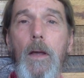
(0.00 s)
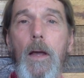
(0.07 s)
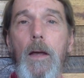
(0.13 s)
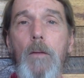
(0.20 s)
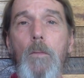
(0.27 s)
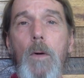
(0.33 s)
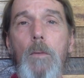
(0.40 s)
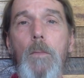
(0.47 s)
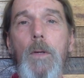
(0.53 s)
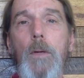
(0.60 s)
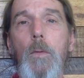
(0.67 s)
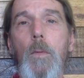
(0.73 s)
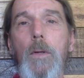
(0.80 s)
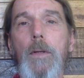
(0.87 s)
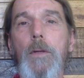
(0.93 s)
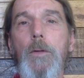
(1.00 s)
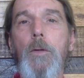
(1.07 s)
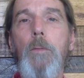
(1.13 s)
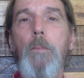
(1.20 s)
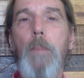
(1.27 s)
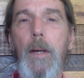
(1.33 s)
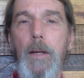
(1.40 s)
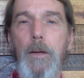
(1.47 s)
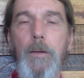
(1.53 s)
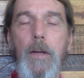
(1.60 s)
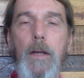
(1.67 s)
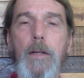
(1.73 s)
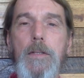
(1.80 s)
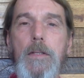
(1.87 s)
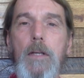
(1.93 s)
And what would you want to do better
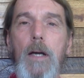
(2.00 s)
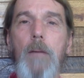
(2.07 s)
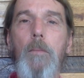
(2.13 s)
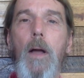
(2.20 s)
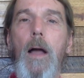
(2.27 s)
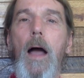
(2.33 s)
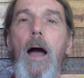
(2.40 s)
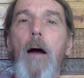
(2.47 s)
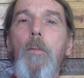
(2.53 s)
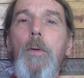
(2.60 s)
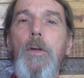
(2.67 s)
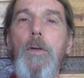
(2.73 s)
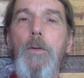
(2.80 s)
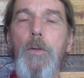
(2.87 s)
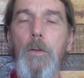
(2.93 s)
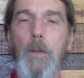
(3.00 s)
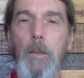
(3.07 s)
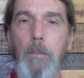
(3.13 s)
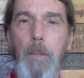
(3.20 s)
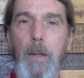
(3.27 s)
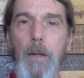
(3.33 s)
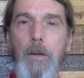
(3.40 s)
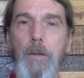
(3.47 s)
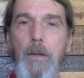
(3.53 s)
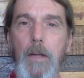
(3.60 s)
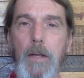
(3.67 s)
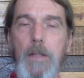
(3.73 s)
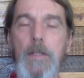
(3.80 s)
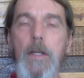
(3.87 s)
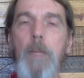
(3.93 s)
next time? How would you do it better
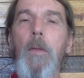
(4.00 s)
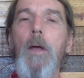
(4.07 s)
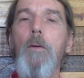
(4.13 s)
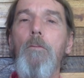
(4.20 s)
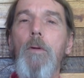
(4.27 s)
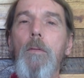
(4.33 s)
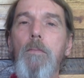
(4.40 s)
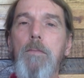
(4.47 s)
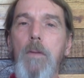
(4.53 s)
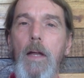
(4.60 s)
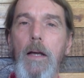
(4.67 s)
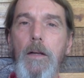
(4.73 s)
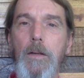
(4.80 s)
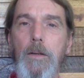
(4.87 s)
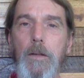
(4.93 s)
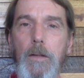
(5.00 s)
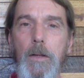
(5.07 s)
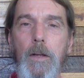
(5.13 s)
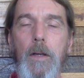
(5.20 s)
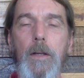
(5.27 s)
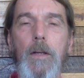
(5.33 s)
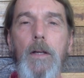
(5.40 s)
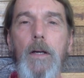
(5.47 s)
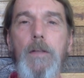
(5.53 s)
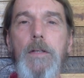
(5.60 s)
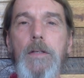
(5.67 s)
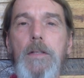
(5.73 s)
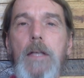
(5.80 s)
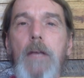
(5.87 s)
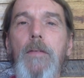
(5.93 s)
next time? Reflect on not
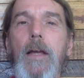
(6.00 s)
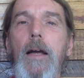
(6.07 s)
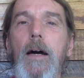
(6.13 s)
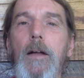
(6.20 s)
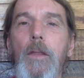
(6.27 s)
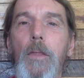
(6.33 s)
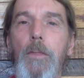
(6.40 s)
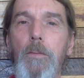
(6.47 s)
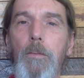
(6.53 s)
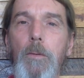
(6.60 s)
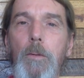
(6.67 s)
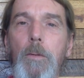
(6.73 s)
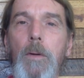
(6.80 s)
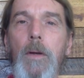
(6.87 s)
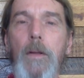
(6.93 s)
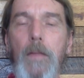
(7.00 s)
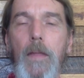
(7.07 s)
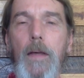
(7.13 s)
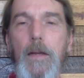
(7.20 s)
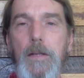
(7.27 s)
just having gotten through that